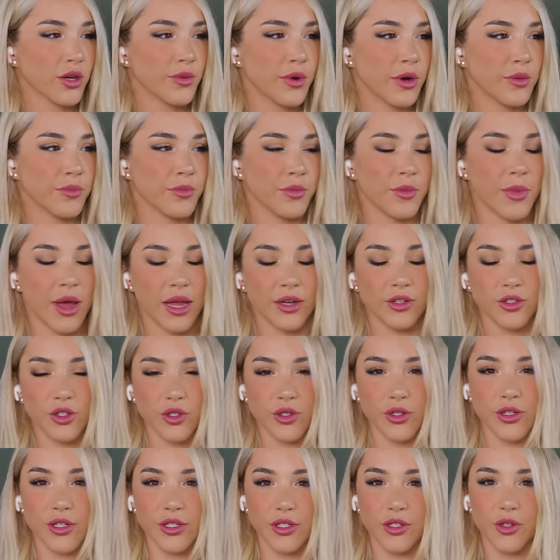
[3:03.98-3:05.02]
about
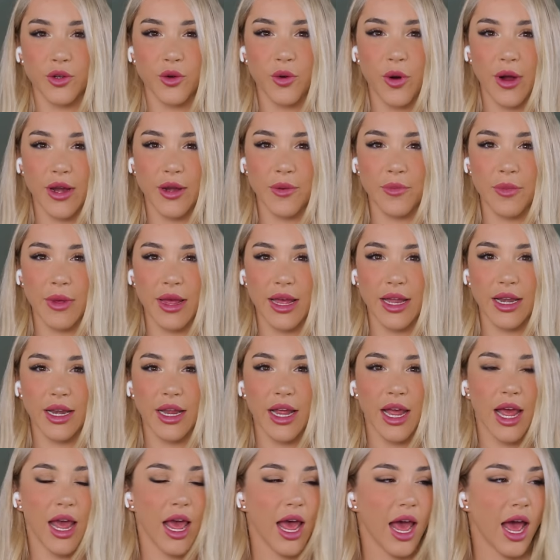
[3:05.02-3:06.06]
mentors quite a bit.
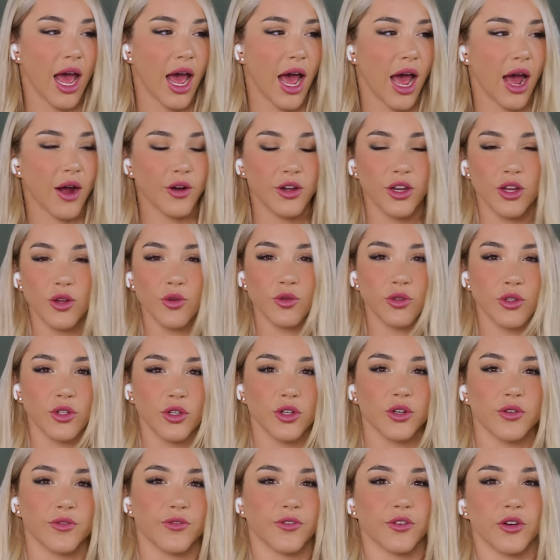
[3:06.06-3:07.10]
How do you
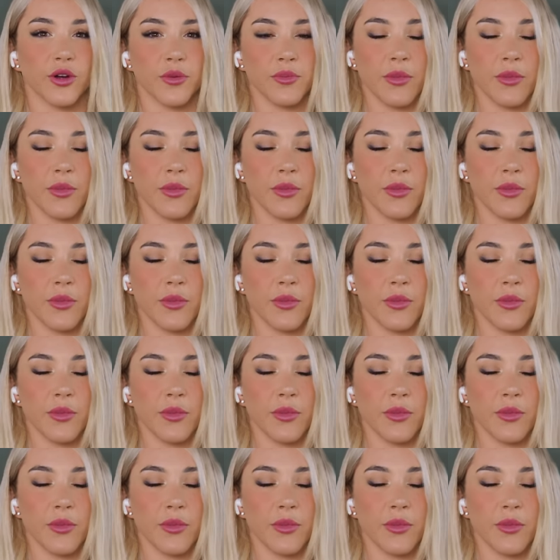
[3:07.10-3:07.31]
look for a